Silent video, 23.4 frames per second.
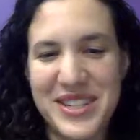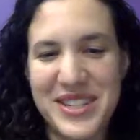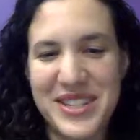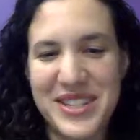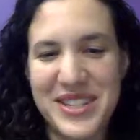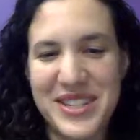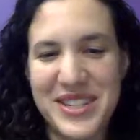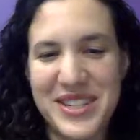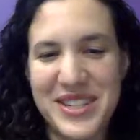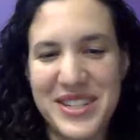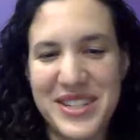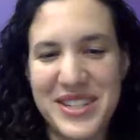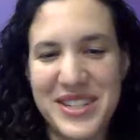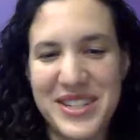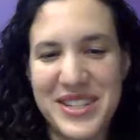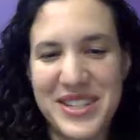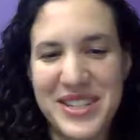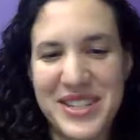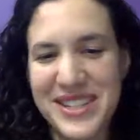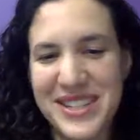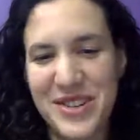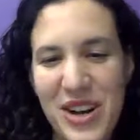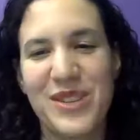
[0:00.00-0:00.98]
and you tried
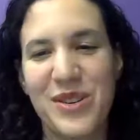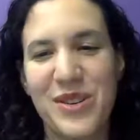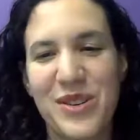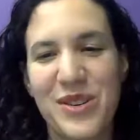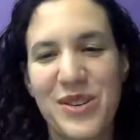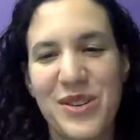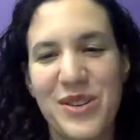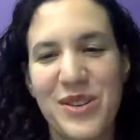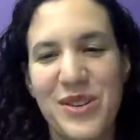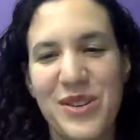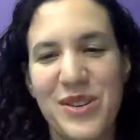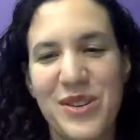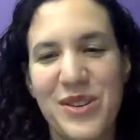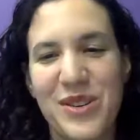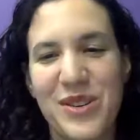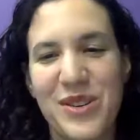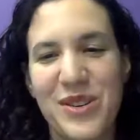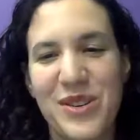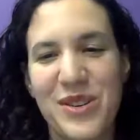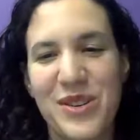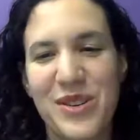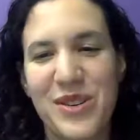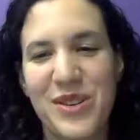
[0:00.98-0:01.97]
to avoid things. It's
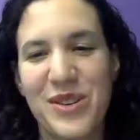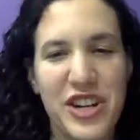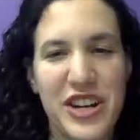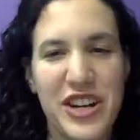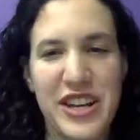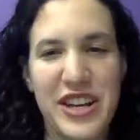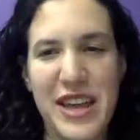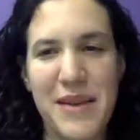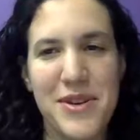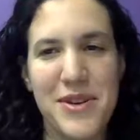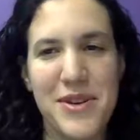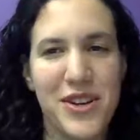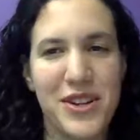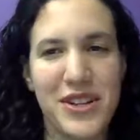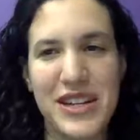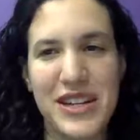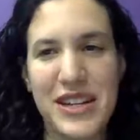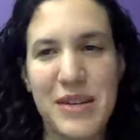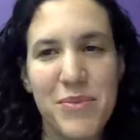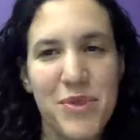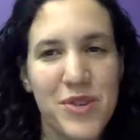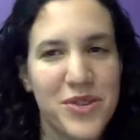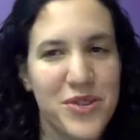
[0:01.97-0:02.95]
sort of a
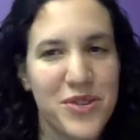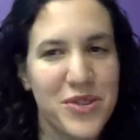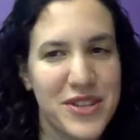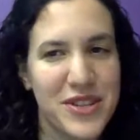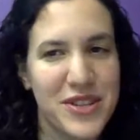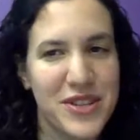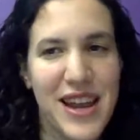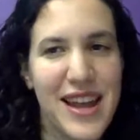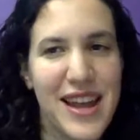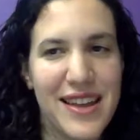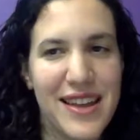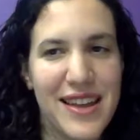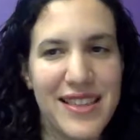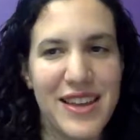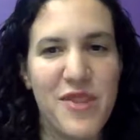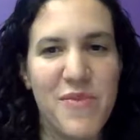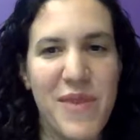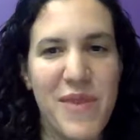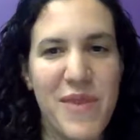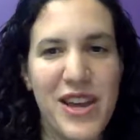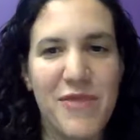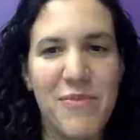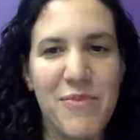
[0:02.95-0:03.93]
variation on a game called
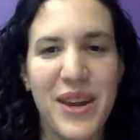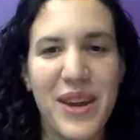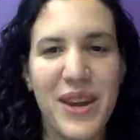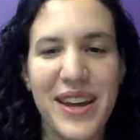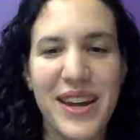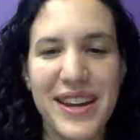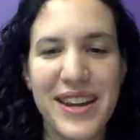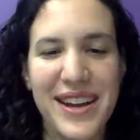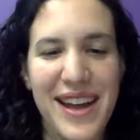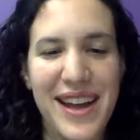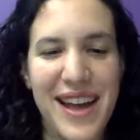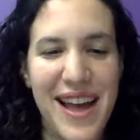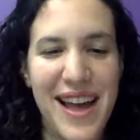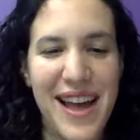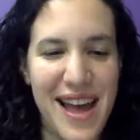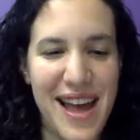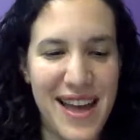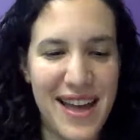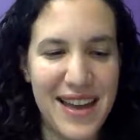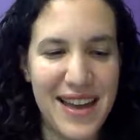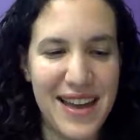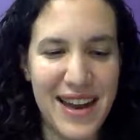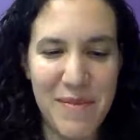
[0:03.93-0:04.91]
Nibbles or Snake that you may
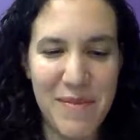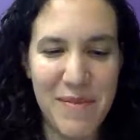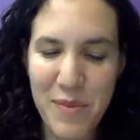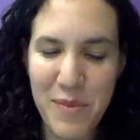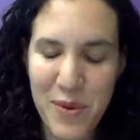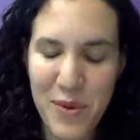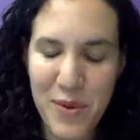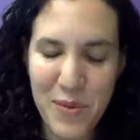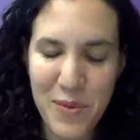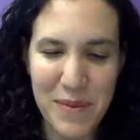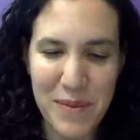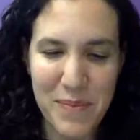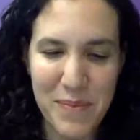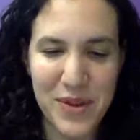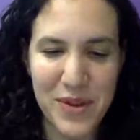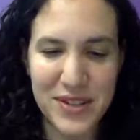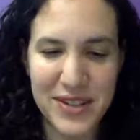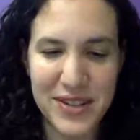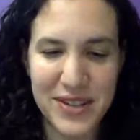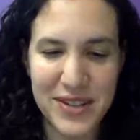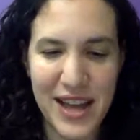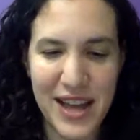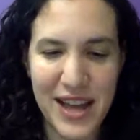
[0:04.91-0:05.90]
have played. And
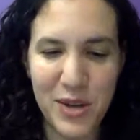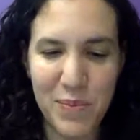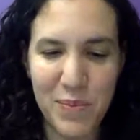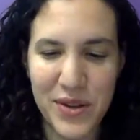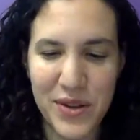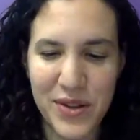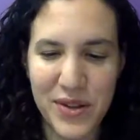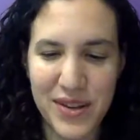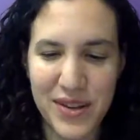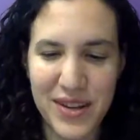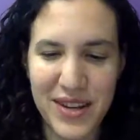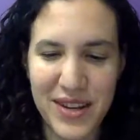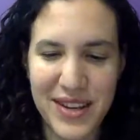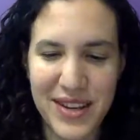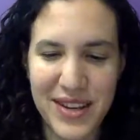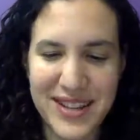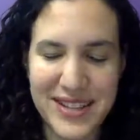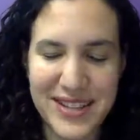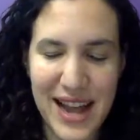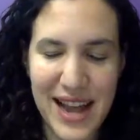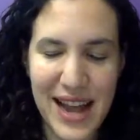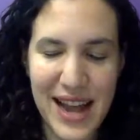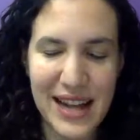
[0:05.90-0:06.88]
I remember when I built it,
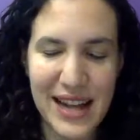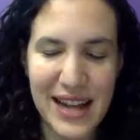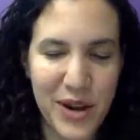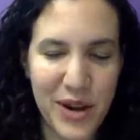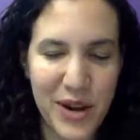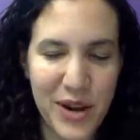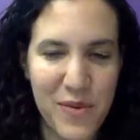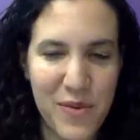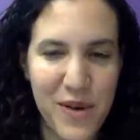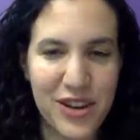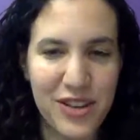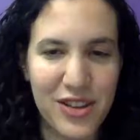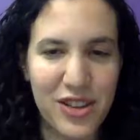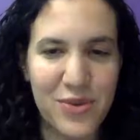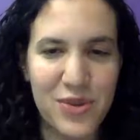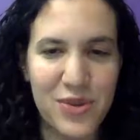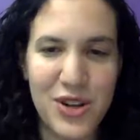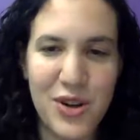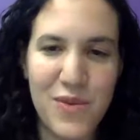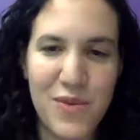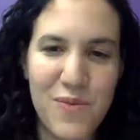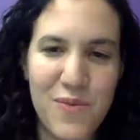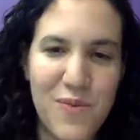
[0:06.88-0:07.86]
I could build
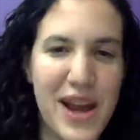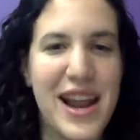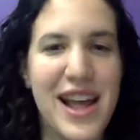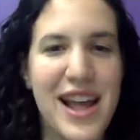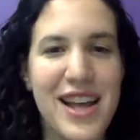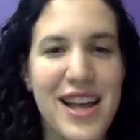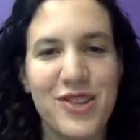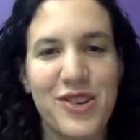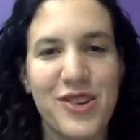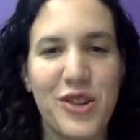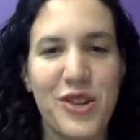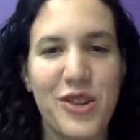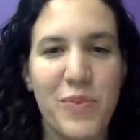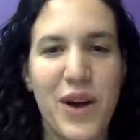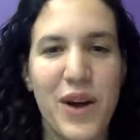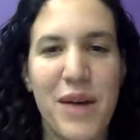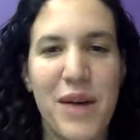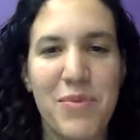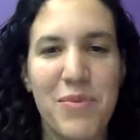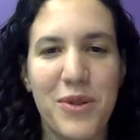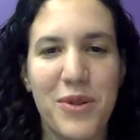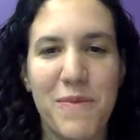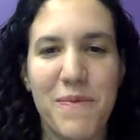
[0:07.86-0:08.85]
exactly what I wanted. There was no
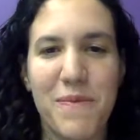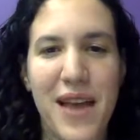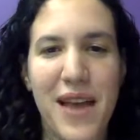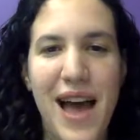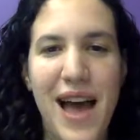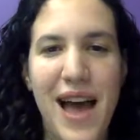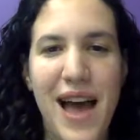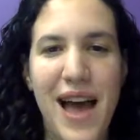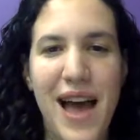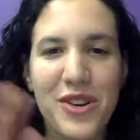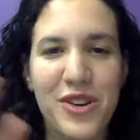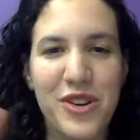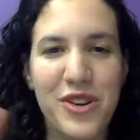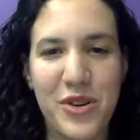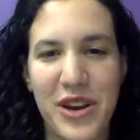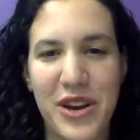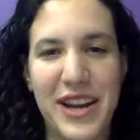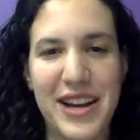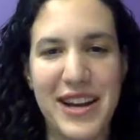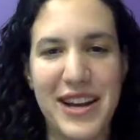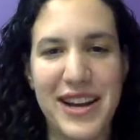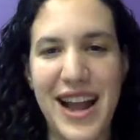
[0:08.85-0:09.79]
right answer to the problem.